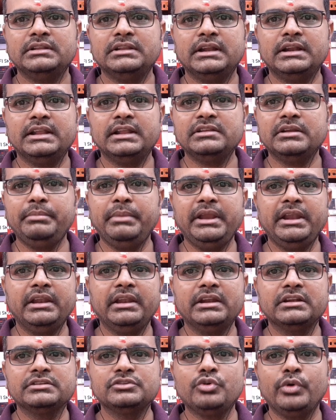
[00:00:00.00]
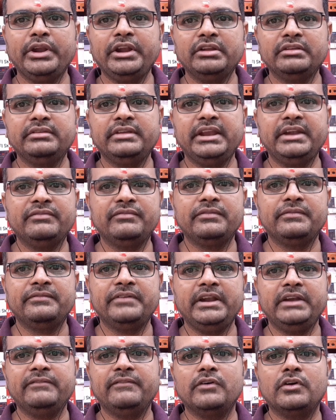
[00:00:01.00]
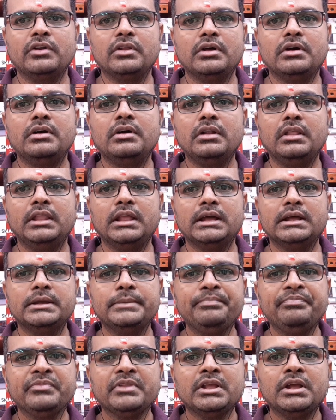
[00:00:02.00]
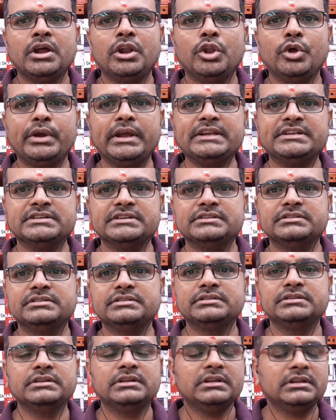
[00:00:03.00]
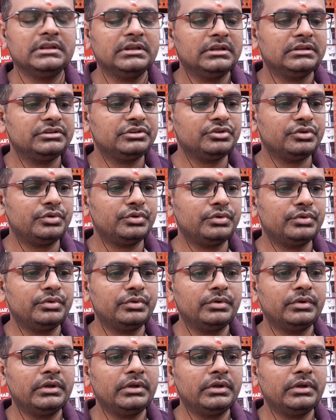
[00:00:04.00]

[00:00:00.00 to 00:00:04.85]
that doesn't mean it's going to fit fit for all the locations so